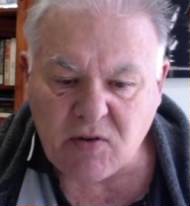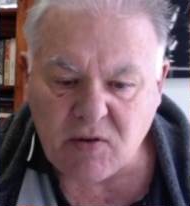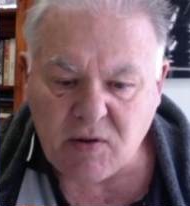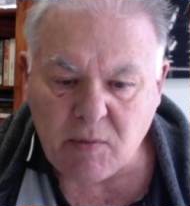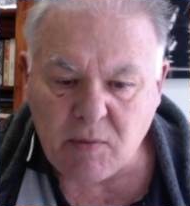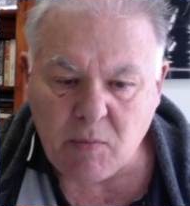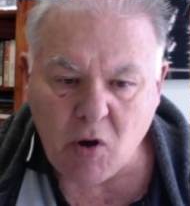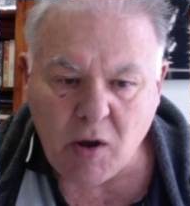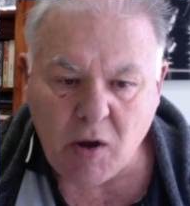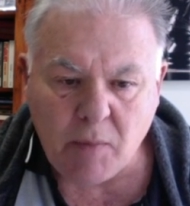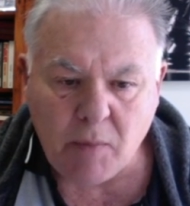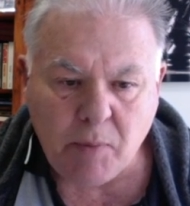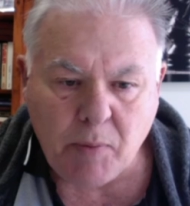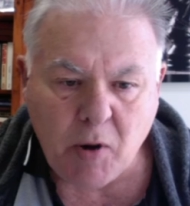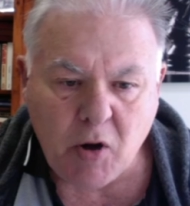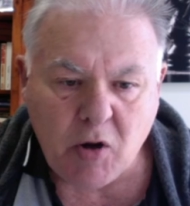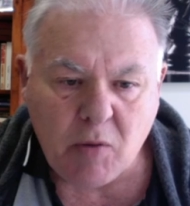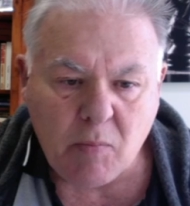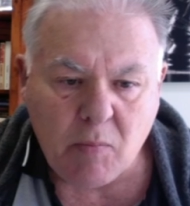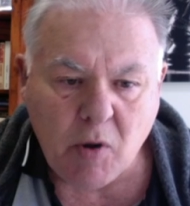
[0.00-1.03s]
that my
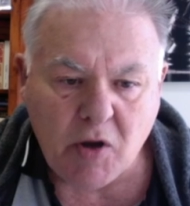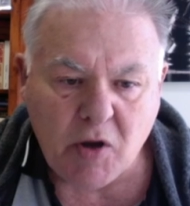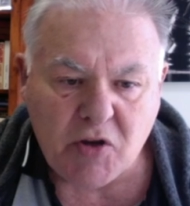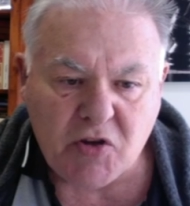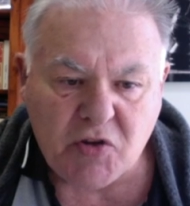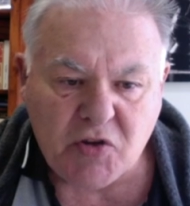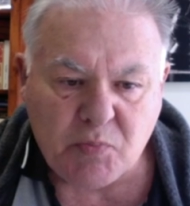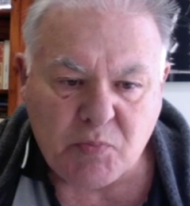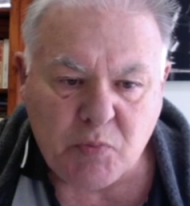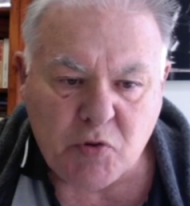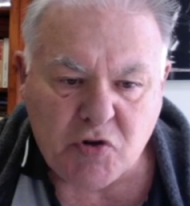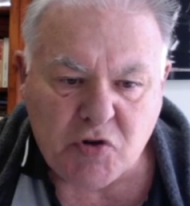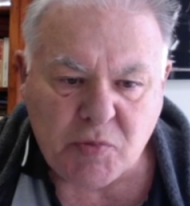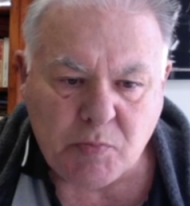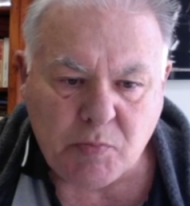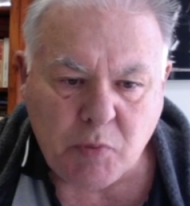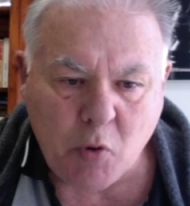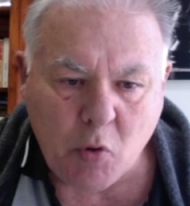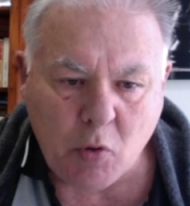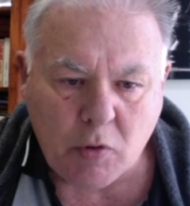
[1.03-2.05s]
opponent might just push a
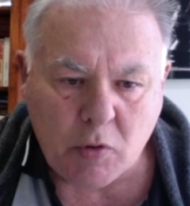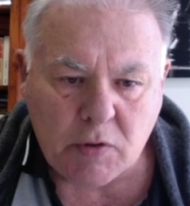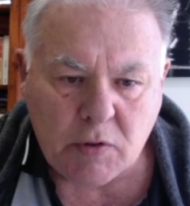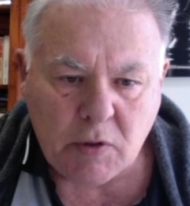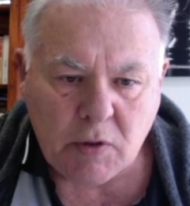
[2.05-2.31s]
pawn,